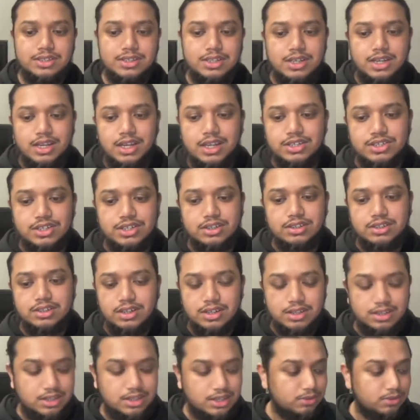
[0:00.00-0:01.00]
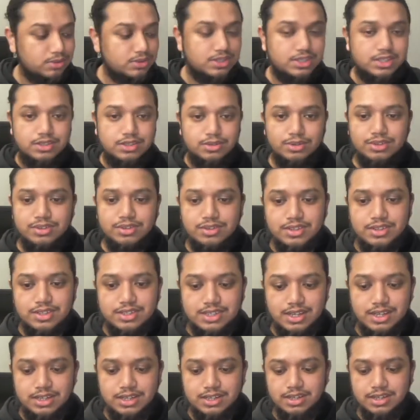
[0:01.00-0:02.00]
Inshallah, I will see you on the other
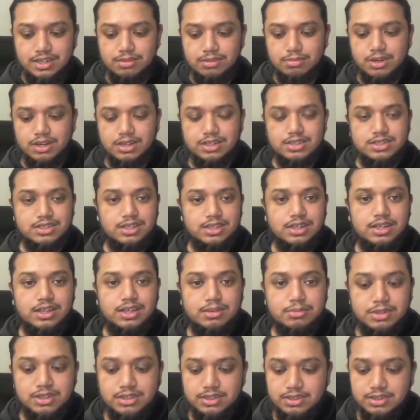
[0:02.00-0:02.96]
side. Ma'as salama.